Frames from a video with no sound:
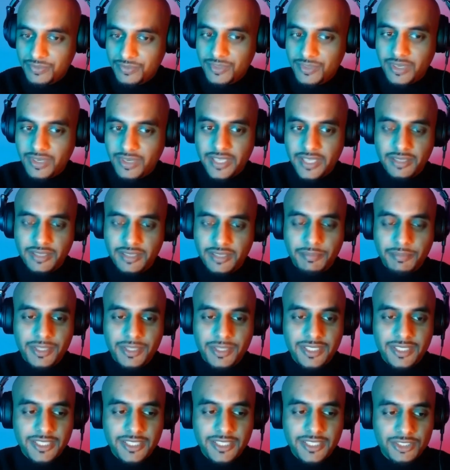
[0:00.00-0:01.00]
right, the
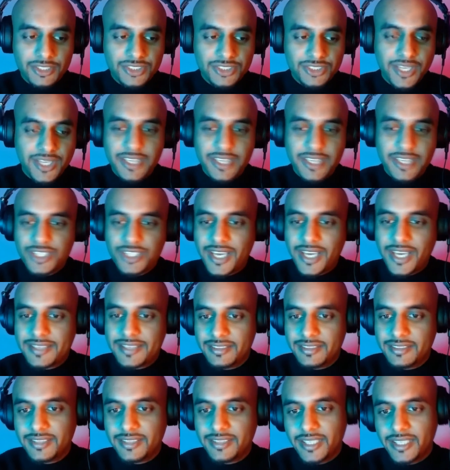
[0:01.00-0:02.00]
ability to strategize
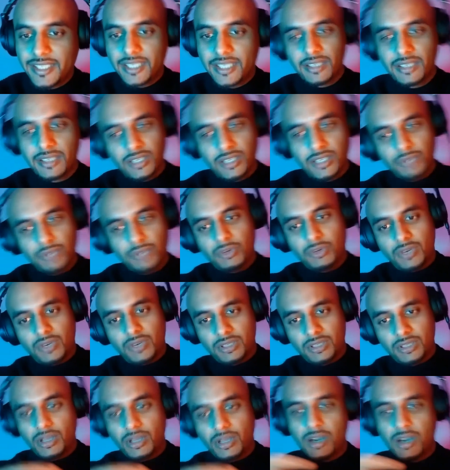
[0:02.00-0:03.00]
and think, you know, over a
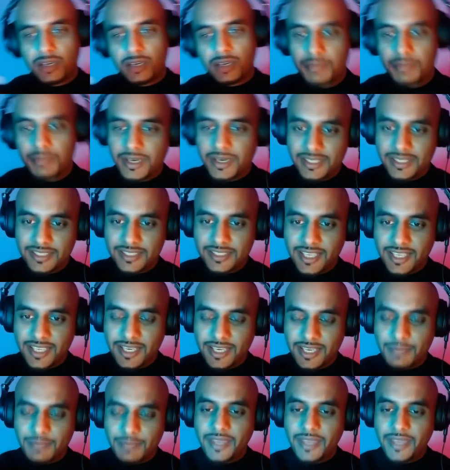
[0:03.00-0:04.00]
longer period of
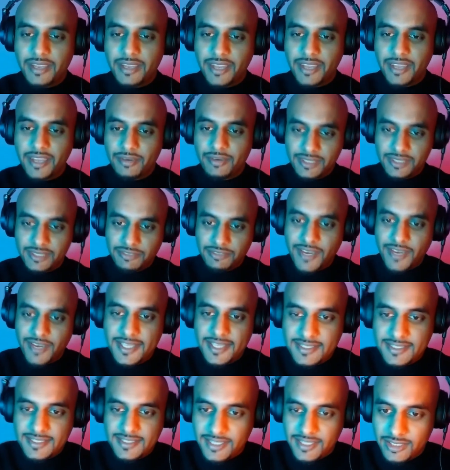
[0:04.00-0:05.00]
time, that really
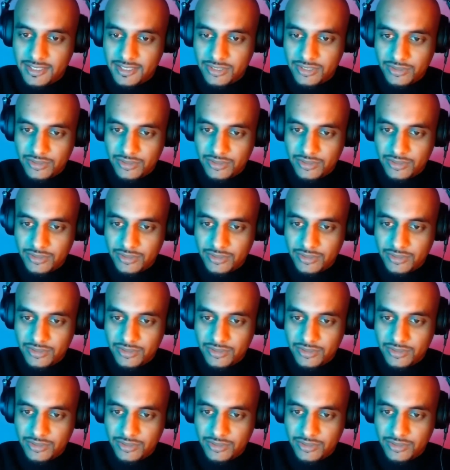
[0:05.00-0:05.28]
fascinated you,